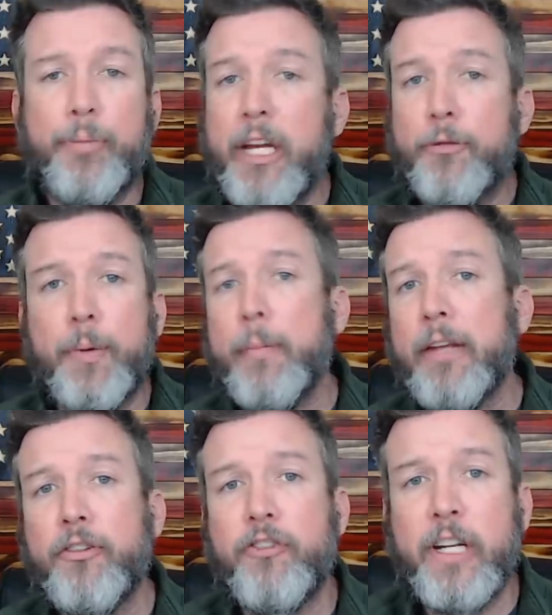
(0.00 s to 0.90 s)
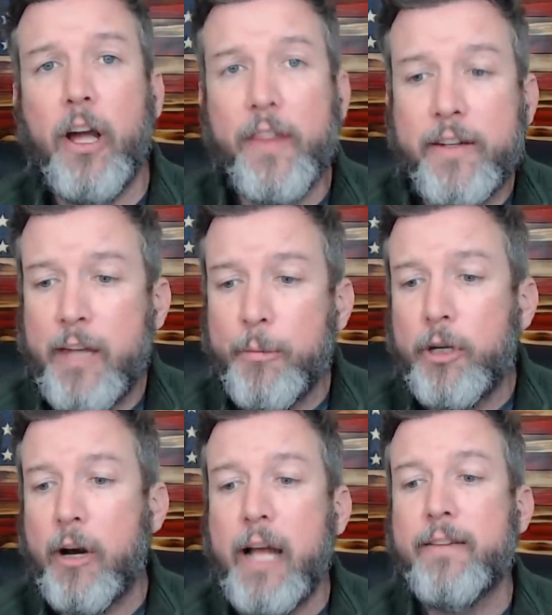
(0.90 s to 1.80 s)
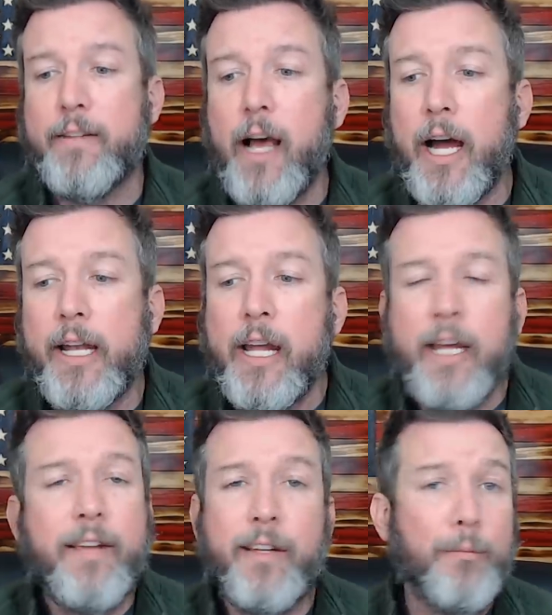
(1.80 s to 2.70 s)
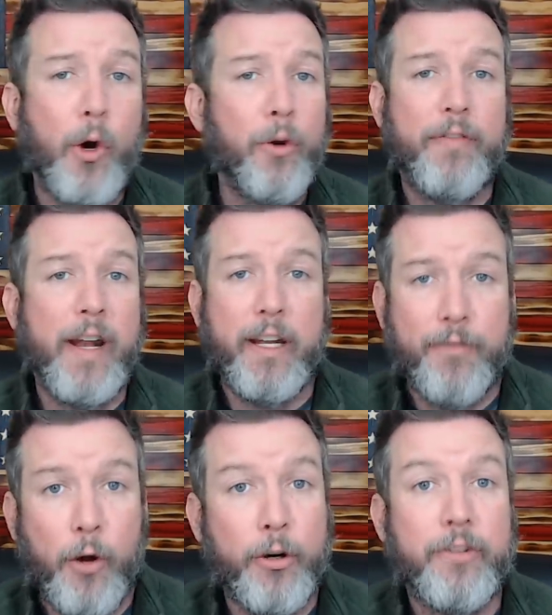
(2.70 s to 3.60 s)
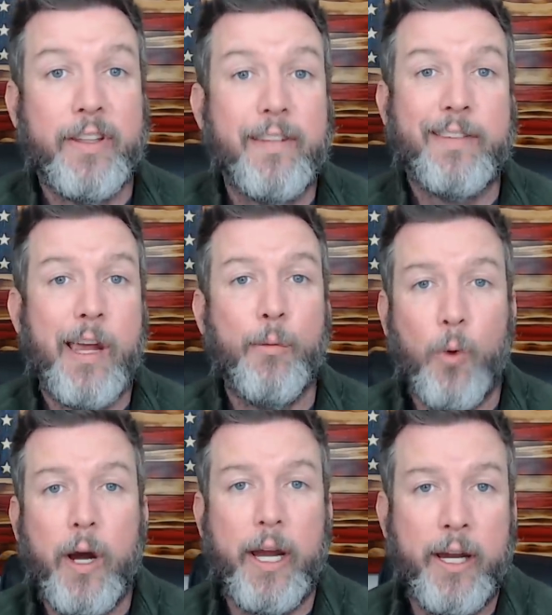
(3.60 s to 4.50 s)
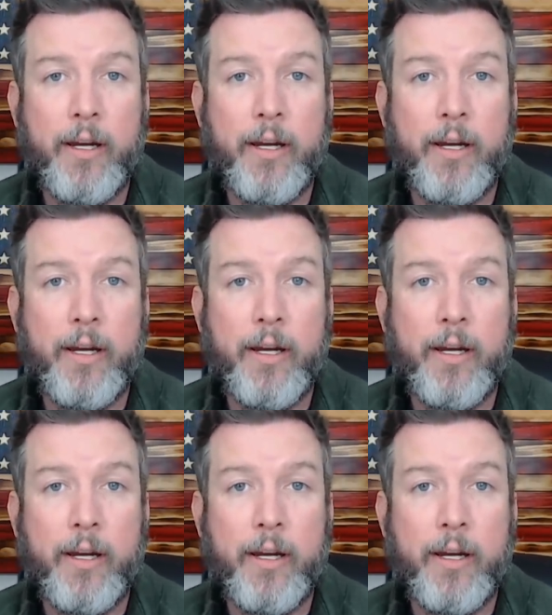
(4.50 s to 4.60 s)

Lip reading: impeachment messaging on the Democrat side isn't motivating voters in the same way.